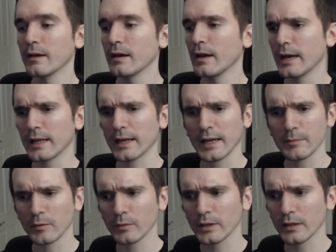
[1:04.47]
and I had
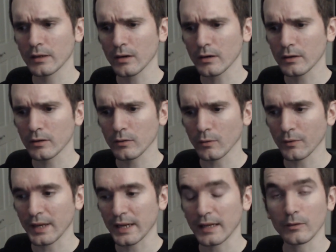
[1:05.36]
been reading an article
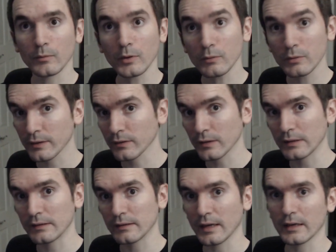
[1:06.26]
that had erroneously
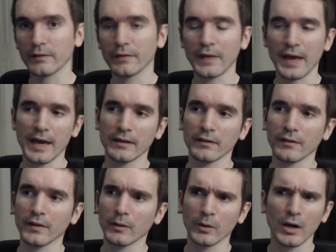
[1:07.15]
said that
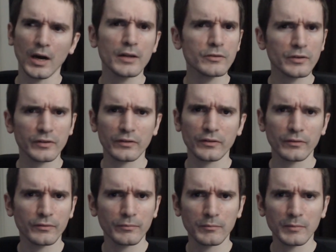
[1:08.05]
there were hundreds
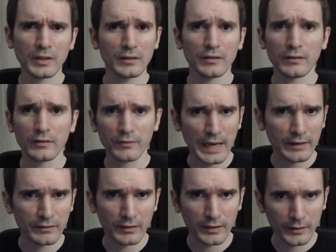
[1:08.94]
of millions of
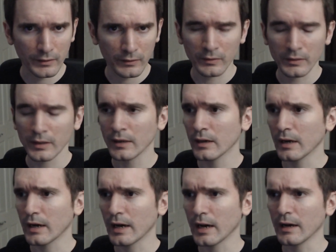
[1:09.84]
accidents.
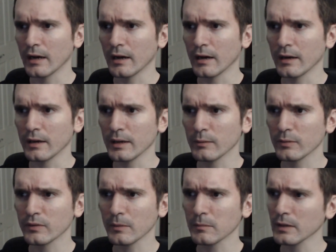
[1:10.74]
It was
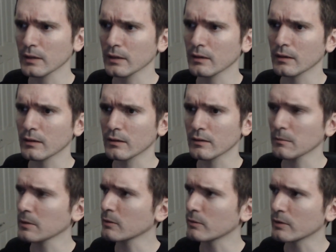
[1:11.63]
something
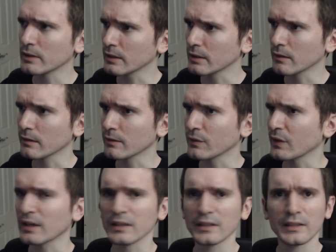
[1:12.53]
ridiculous,
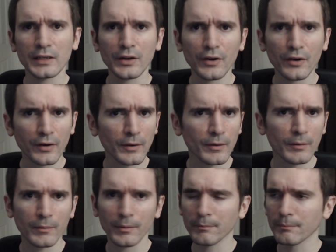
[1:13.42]
like a
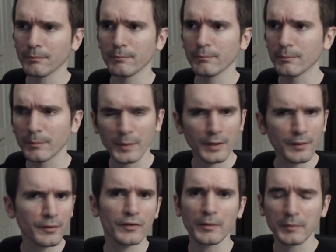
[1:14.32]
year, a
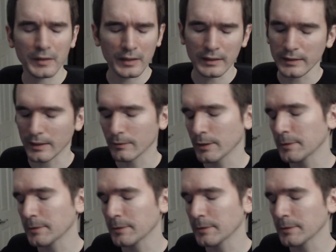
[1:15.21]
month, something like that, right?